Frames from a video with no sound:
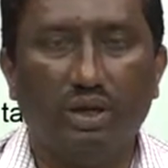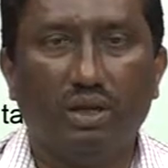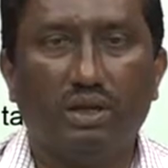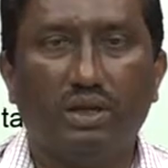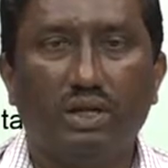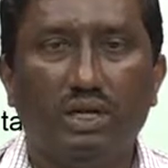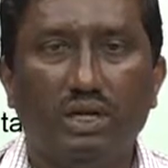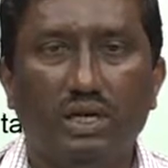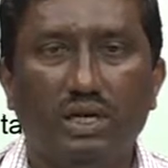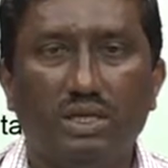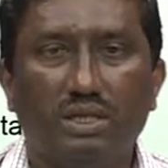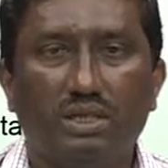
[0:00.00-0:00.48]

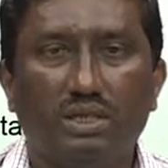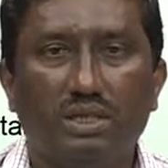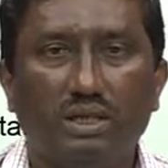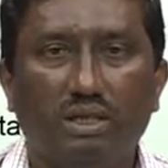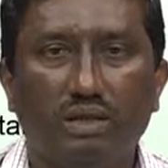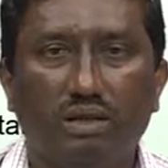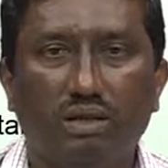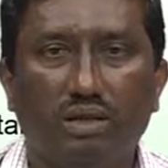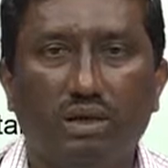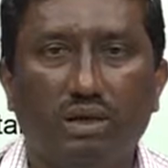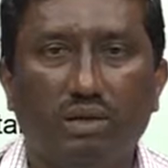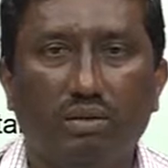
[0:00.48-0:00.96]
its
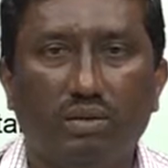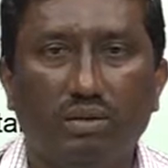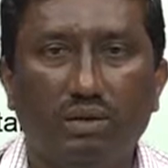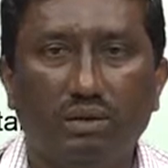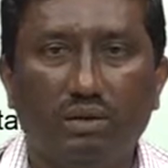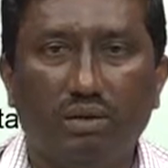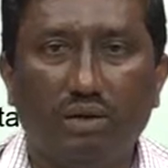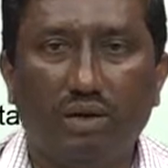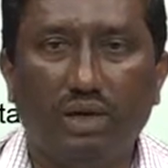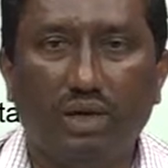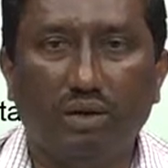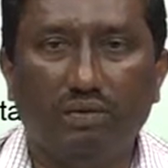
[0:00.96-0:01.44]

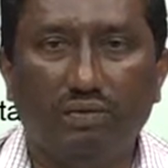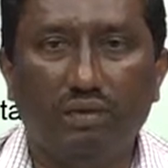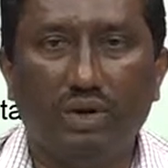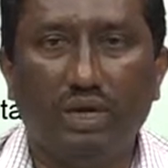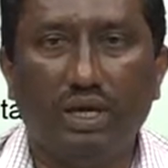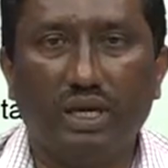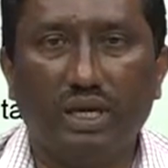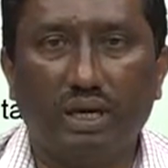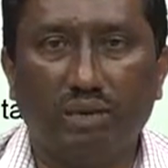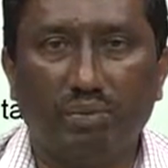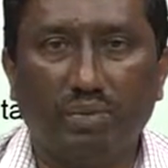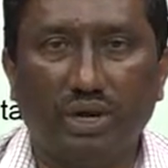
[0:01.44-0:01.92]

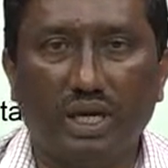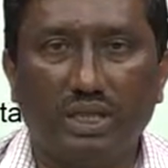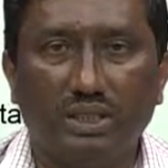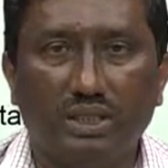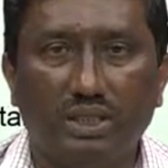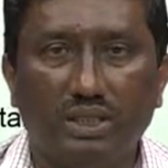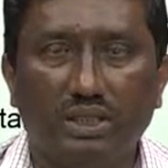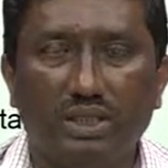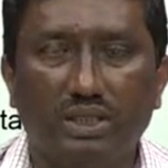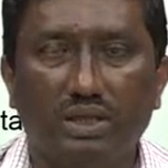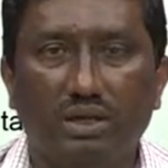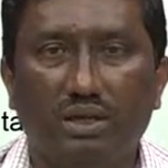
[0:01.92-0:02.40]
MVA
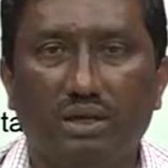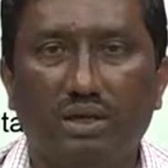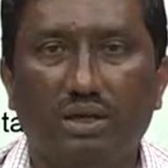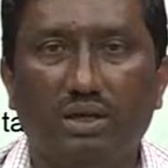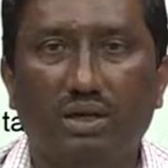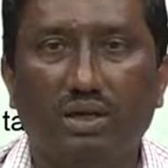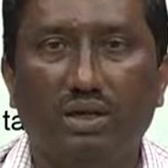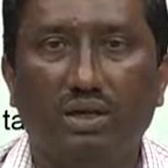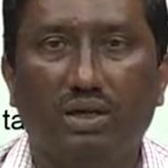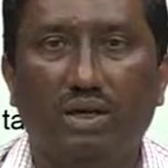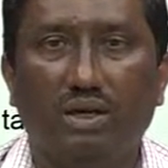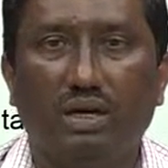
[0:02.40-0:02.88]
capacity
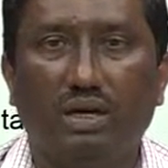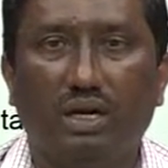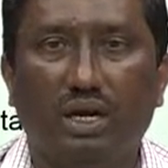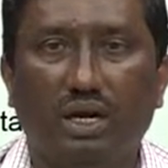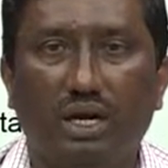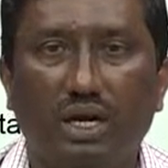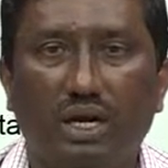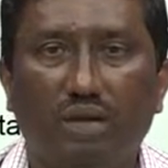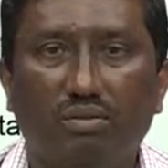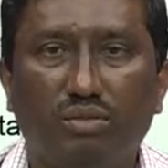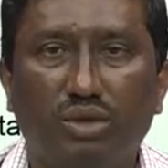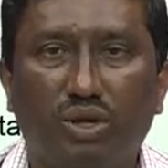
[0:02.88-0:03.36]

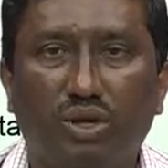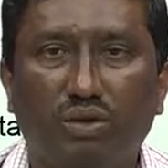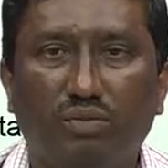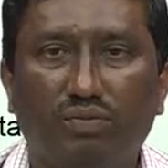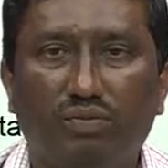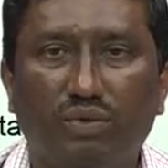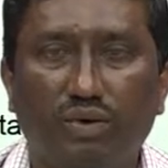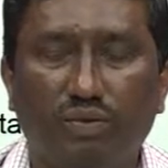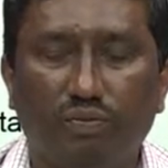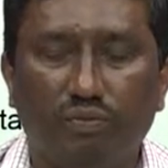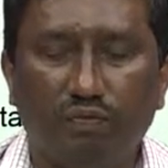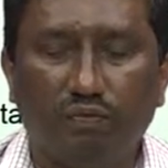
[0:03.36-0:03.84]
and number
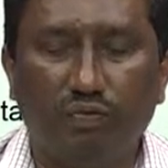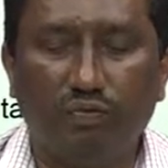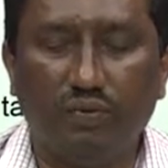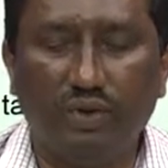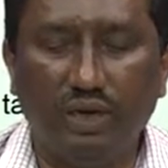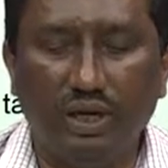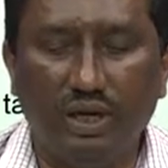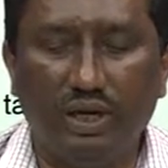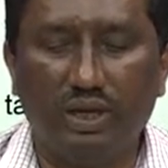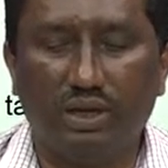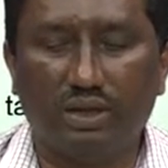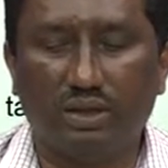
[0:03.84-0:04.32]
of
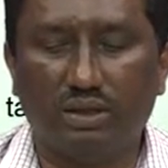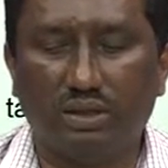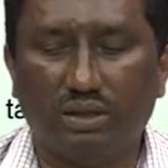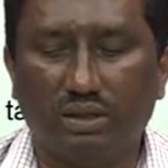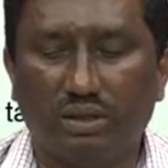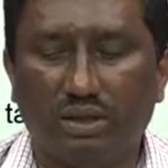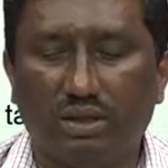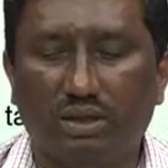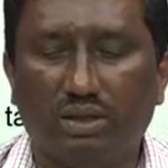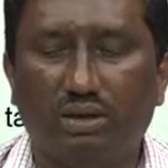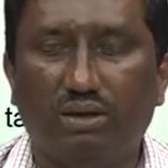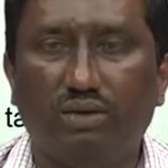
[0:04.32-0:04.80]
feeders
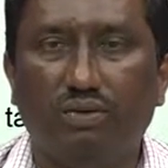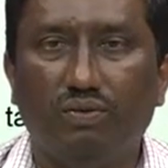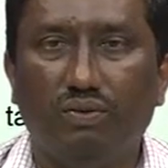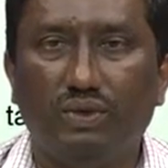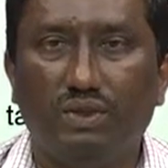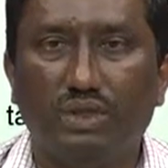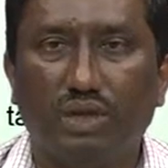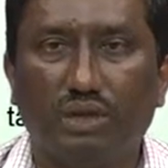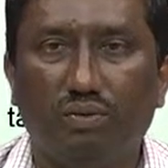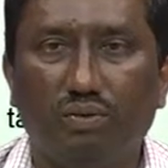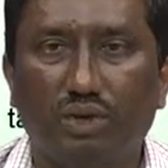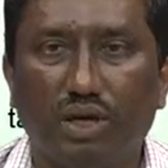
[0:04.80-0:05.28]

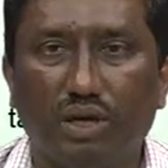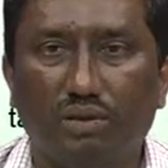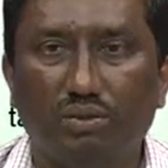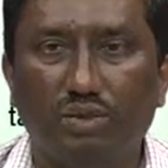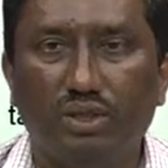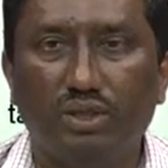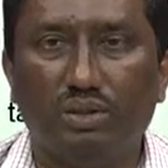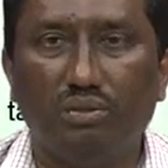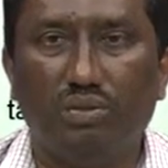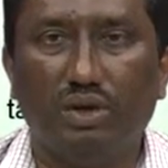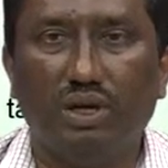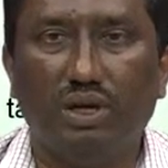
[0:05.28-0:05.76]
which are
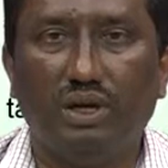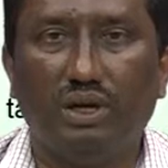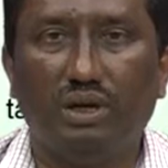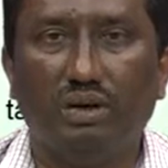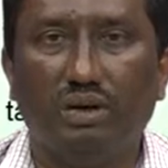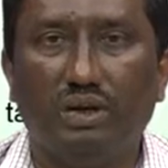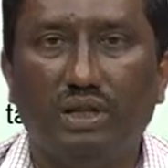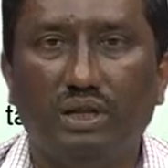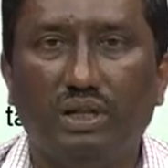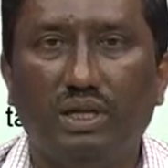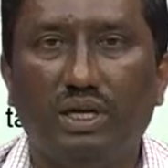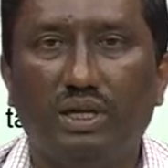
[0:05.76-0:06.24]
permissible
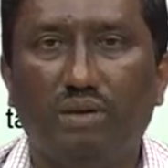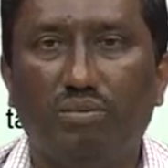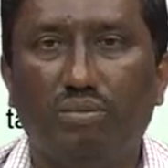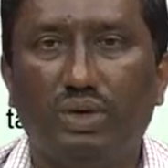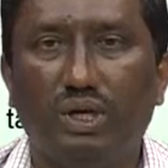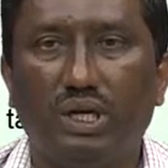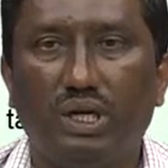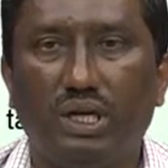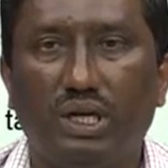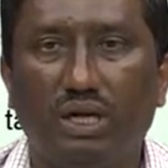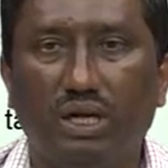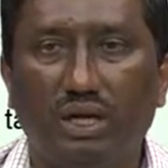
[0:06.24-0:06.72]
in that
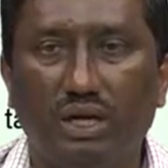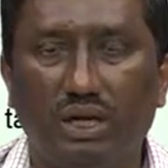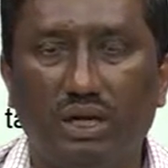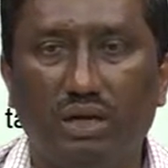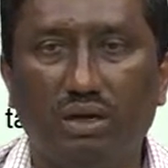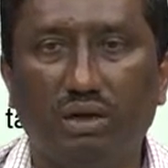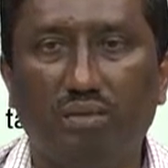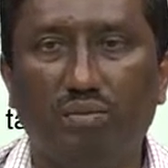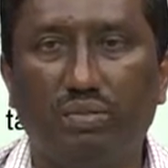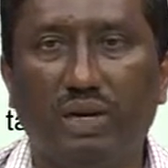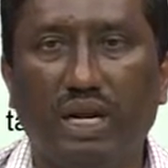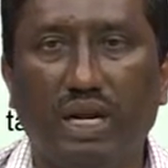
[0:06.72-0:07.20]
particular
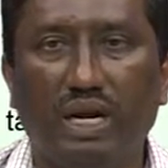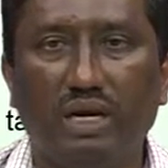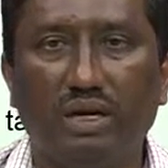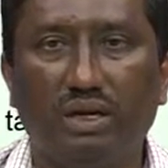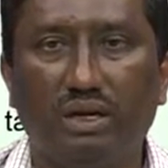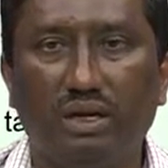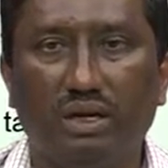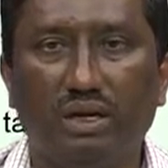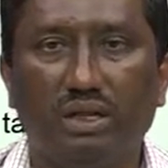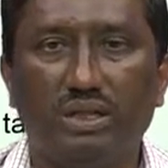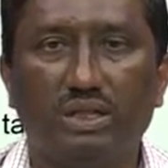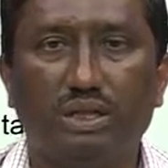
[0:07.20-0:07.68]

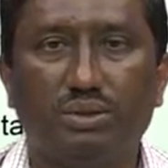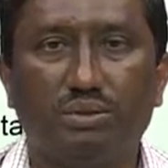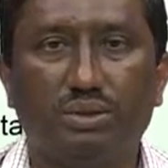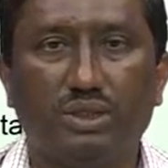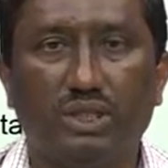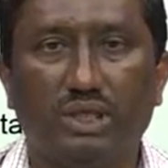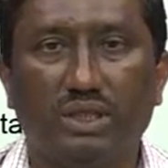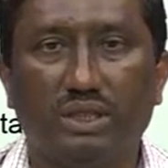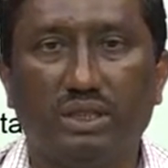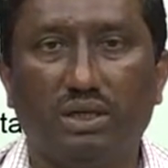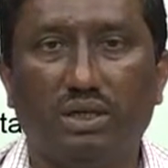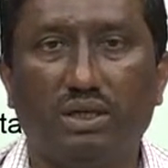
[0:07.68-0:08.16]
planned
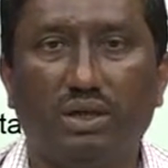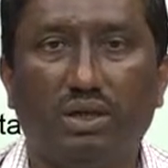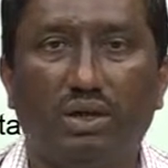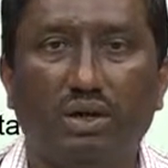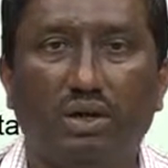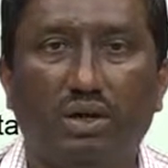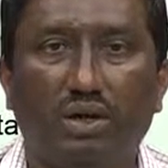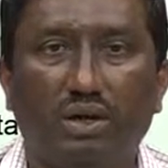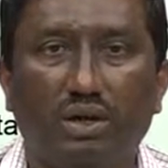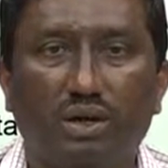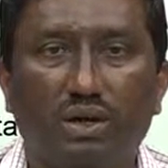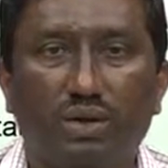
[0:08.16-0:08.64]
substation.
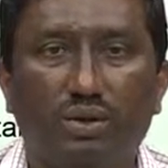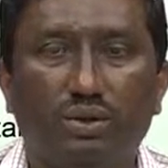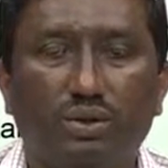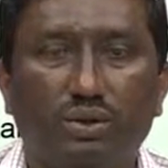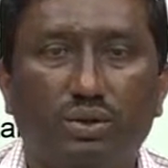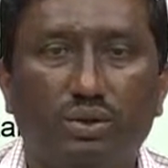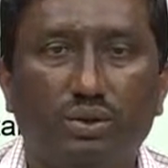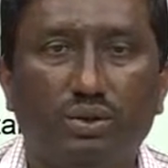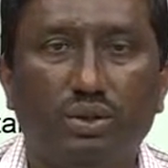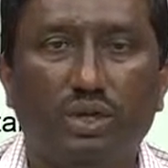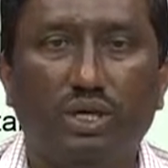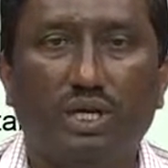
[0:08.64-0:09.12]

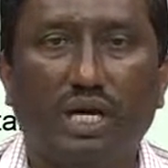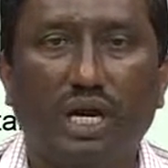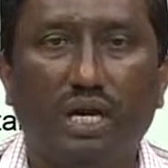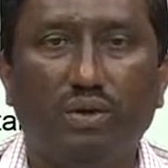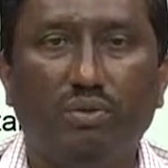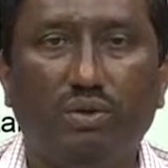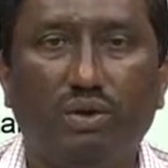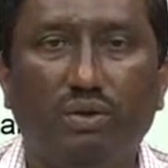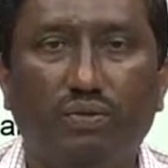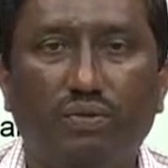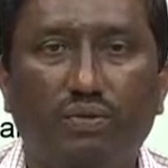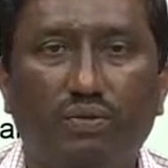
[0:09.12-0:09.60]
So, the
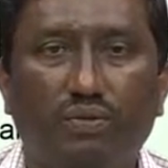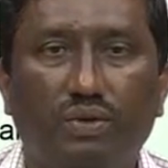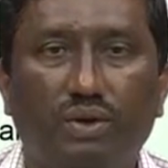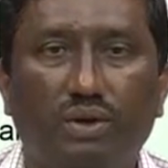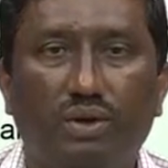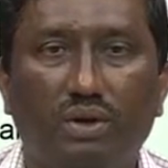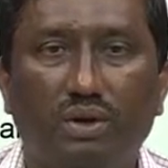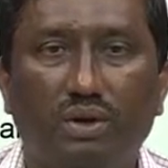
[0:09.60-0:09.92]
time of